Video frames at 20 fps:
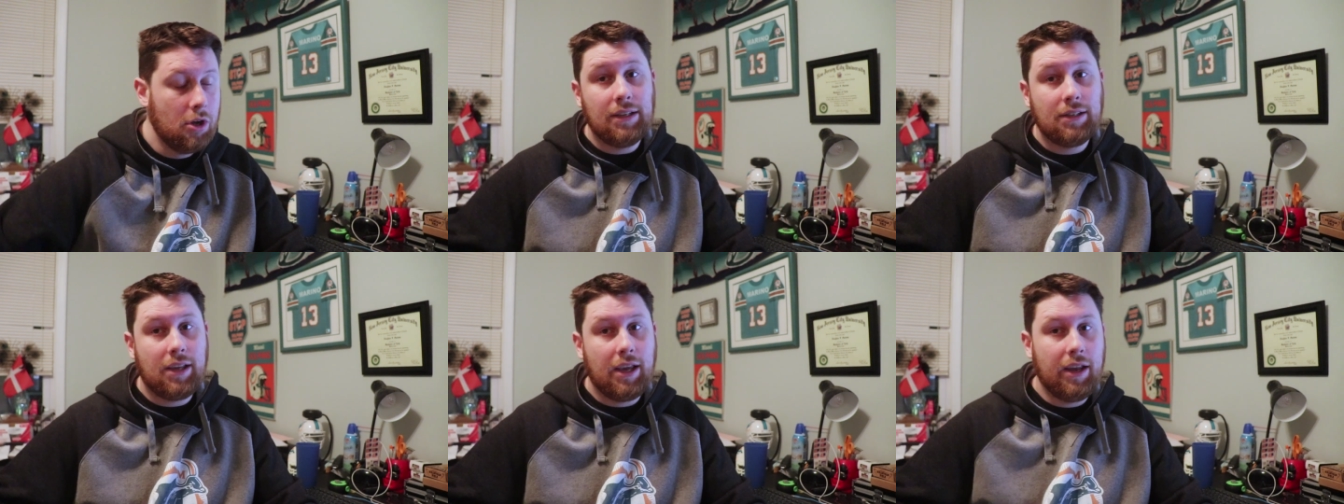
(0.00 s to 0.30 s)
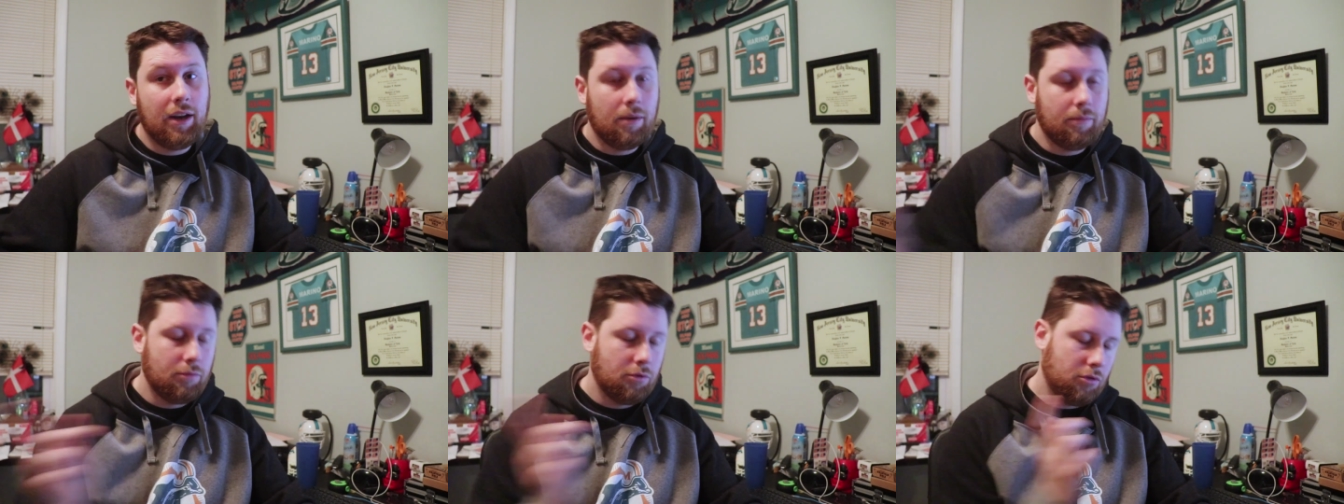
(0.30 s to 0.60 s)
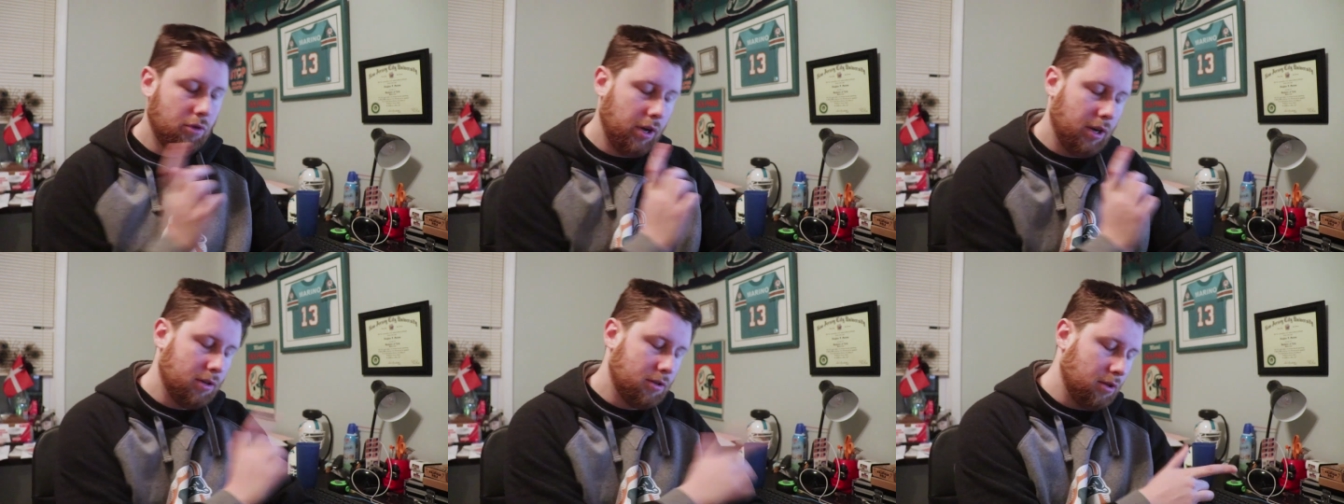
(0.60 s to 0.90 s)
Case Keenum
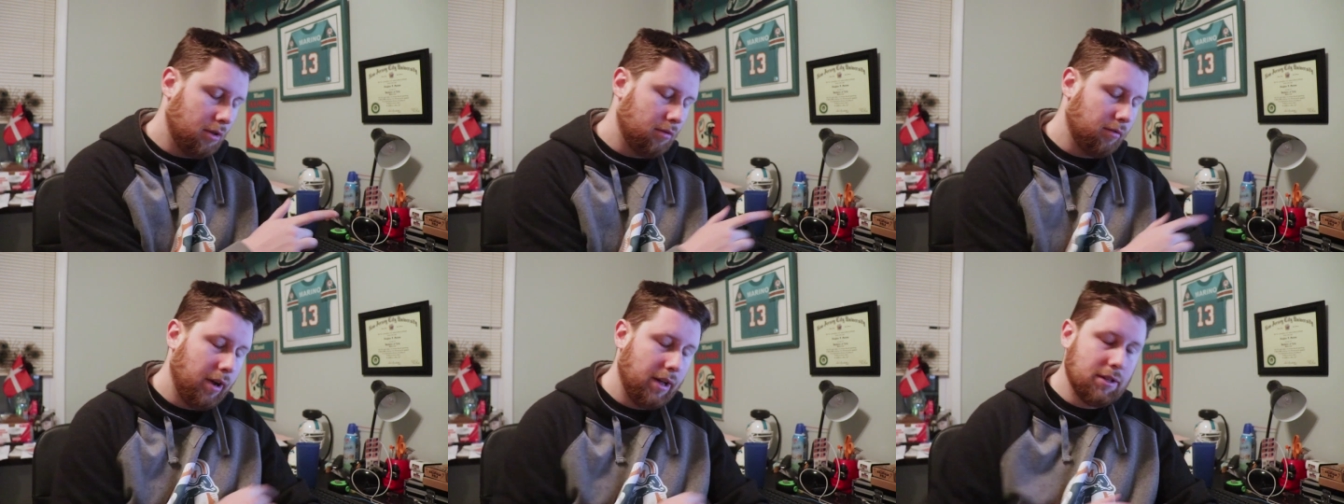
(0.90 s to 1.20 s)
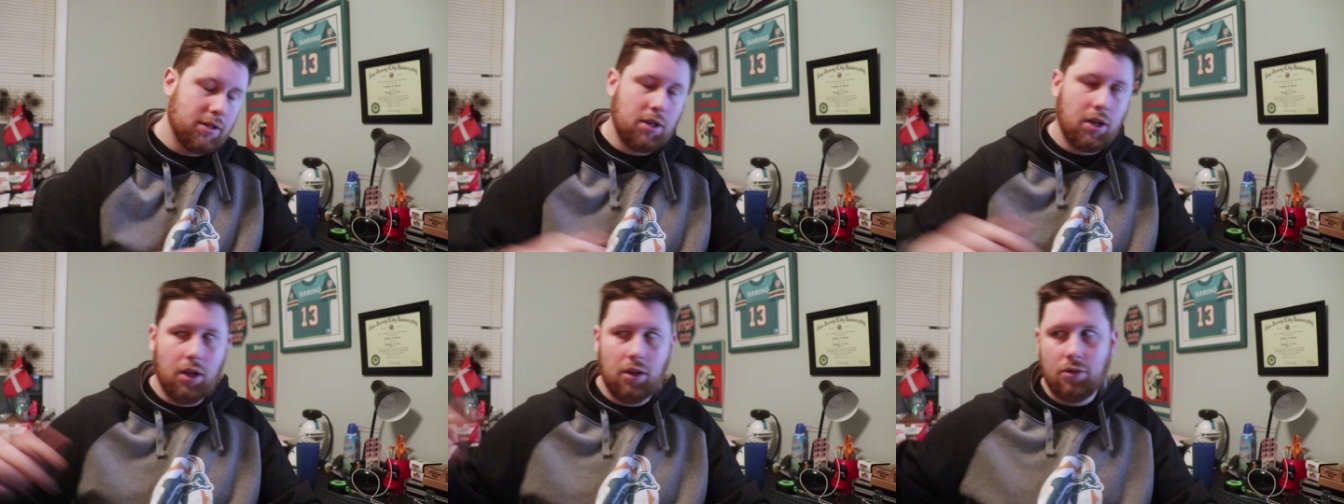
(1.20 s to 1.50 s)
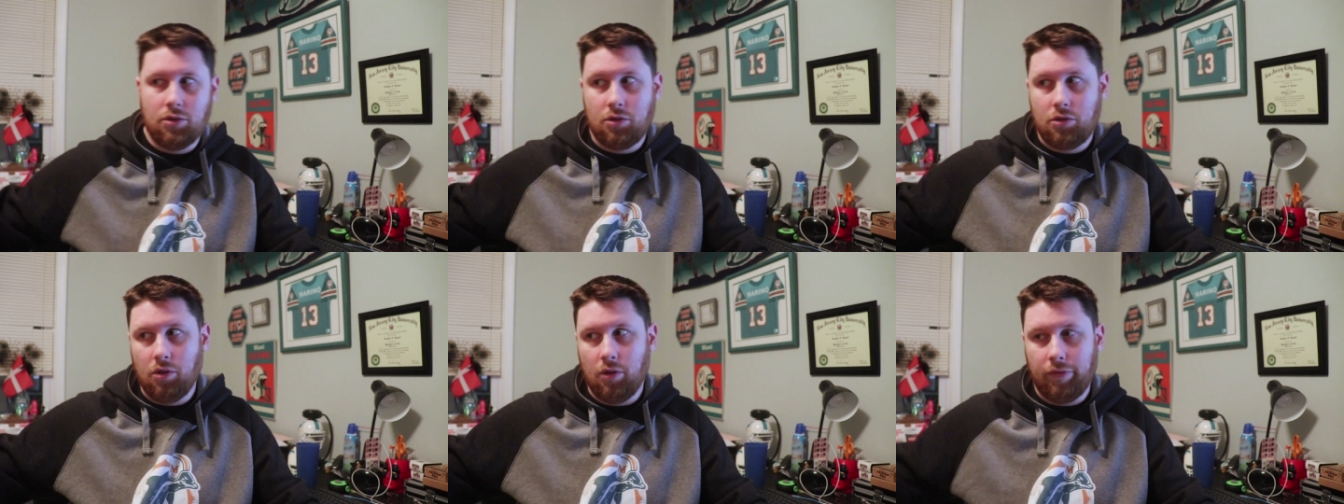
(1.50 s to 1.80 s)
traded to the
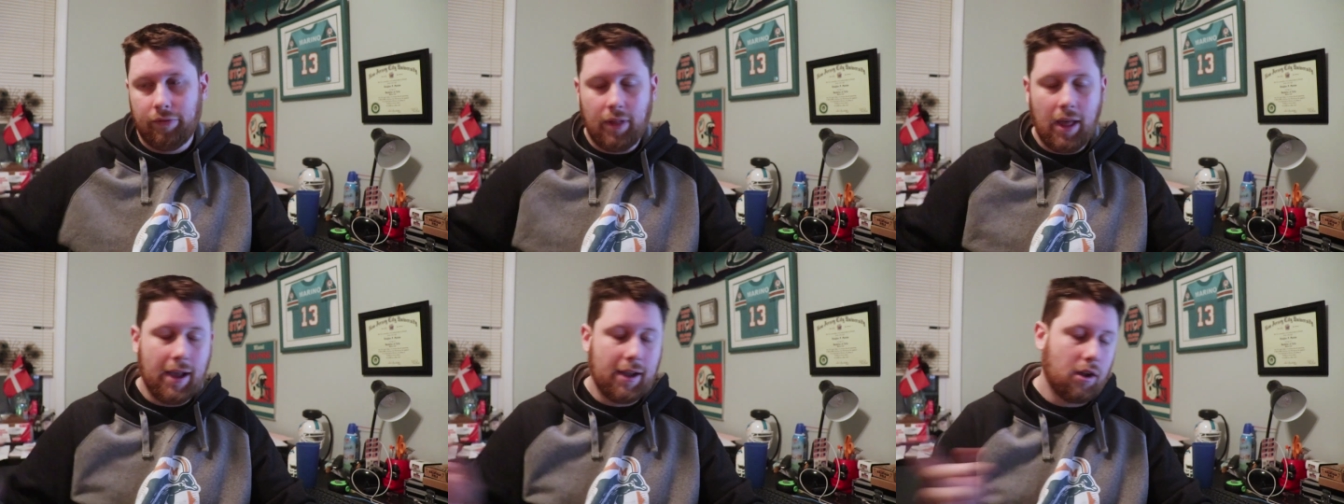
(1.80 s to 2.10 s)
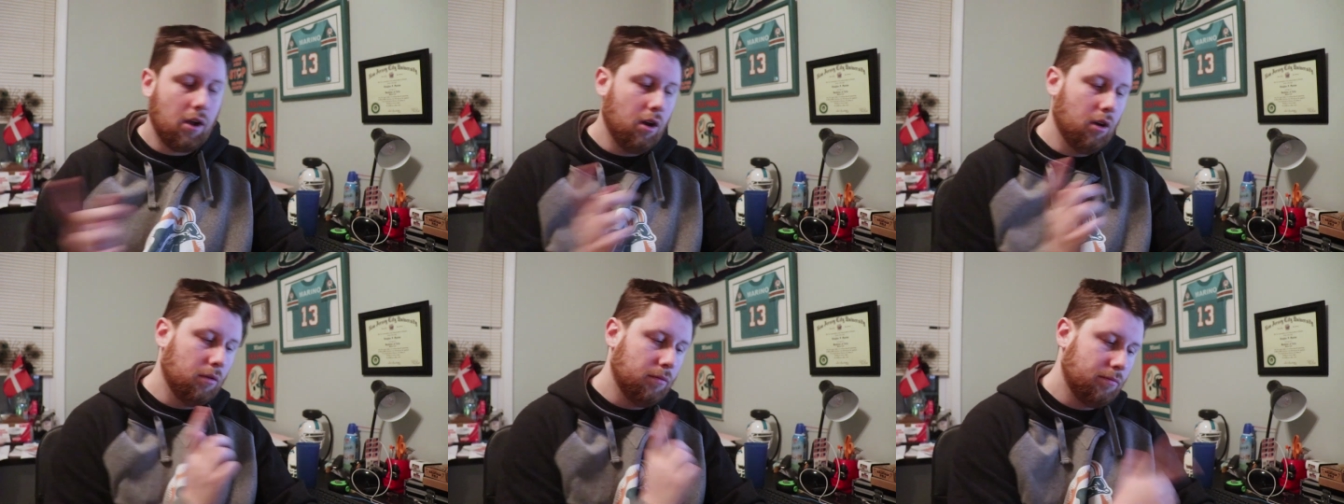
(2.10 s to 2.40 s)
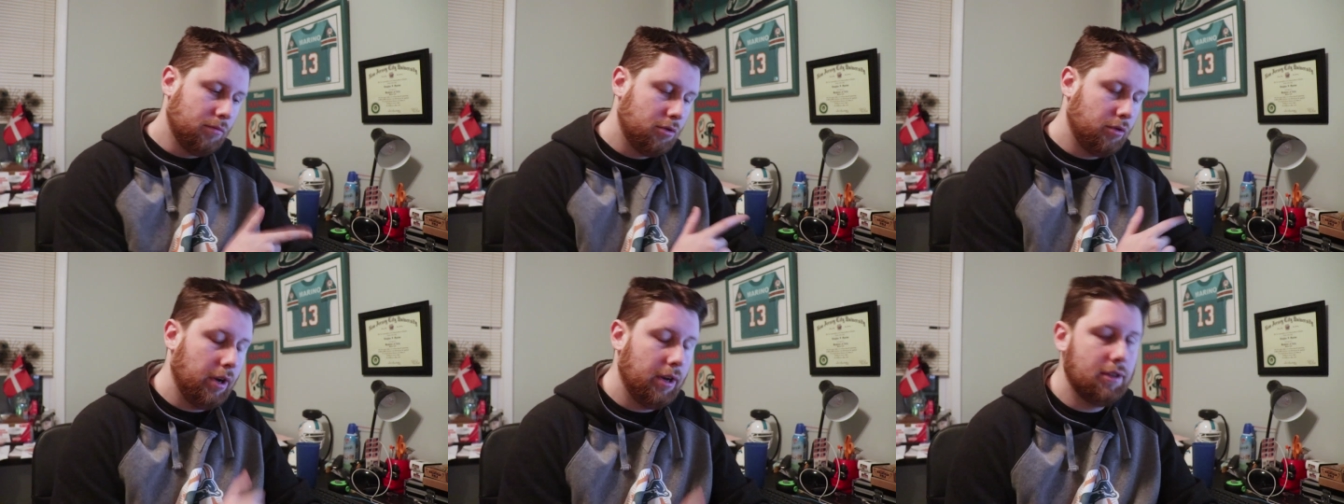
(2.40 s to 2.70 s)
Redskins, Joe
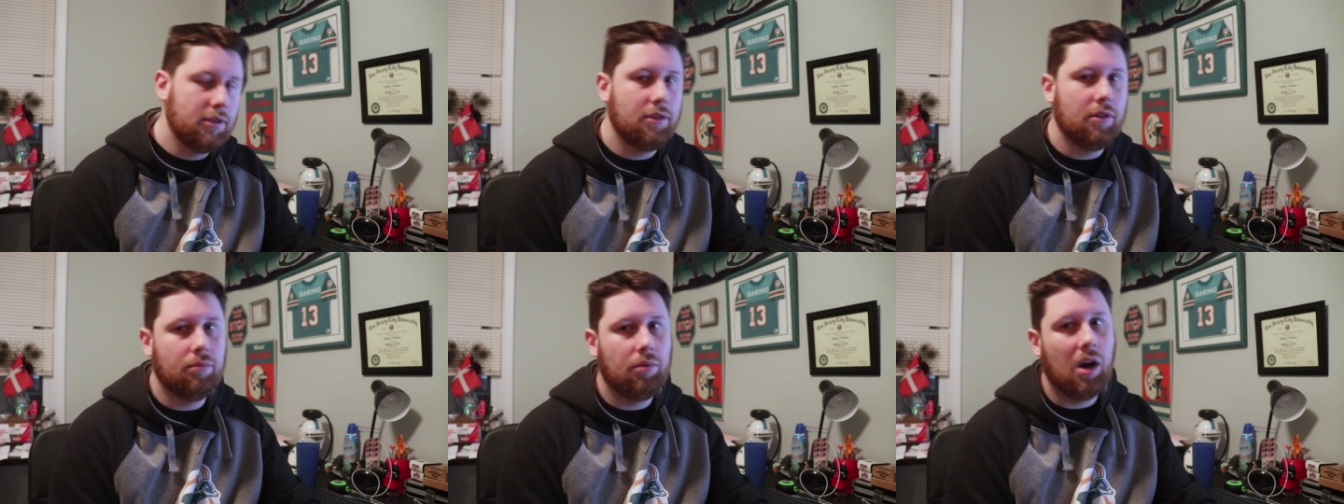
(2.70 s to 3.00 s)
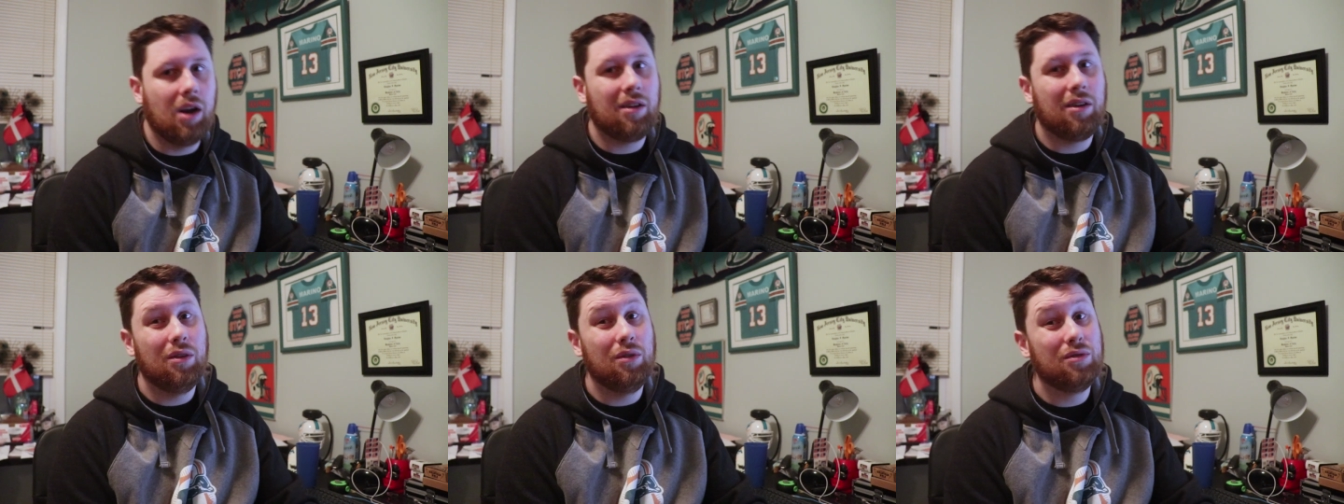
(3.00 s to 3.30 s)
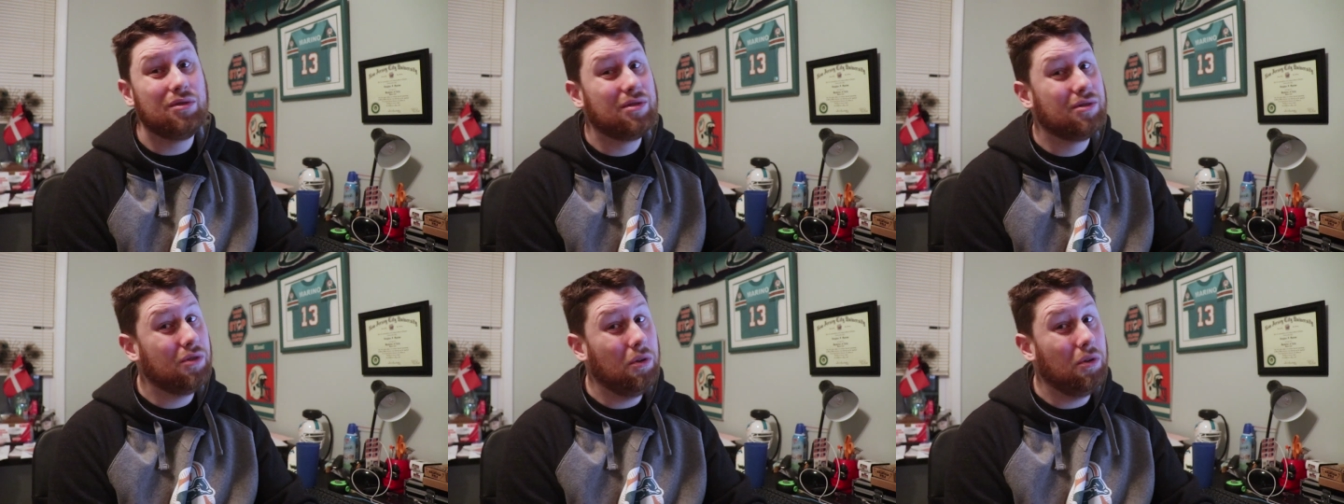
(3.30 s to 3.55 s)
Flacco traded to the Broncos.